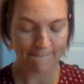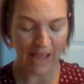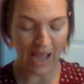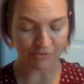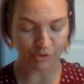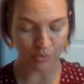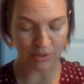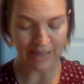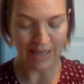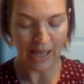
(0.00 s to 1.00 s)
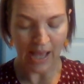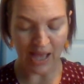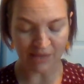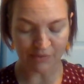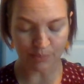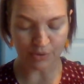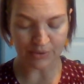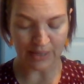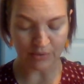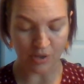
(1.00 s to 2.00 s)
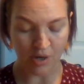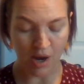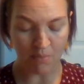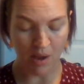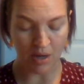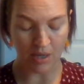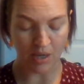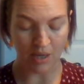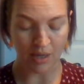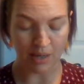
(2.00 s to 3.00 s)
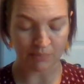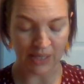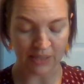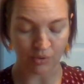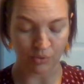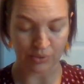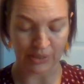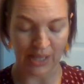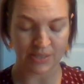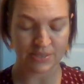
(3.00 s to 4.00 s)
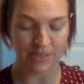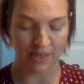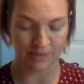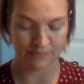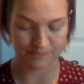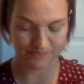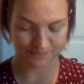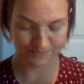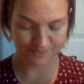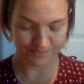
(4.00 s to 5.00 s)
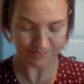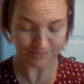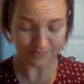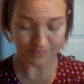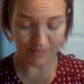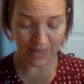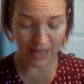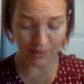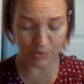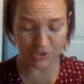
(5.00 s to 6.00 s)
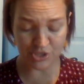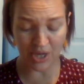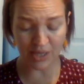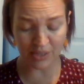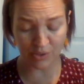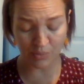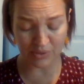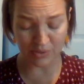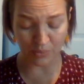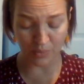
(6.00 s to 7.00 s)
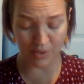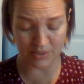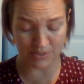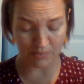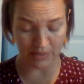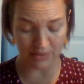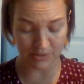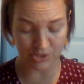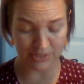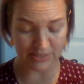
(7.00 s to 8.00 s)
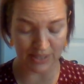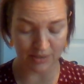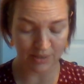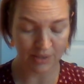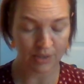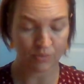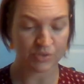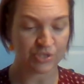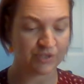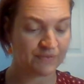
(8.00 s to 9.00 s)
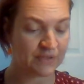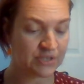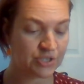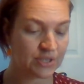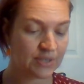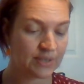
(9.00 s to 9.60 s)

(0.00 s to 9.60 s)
Afterward, Ivy pulled out her harmonica and played Old Lang Syne. I wish I knew what the words meant, she said when she finished.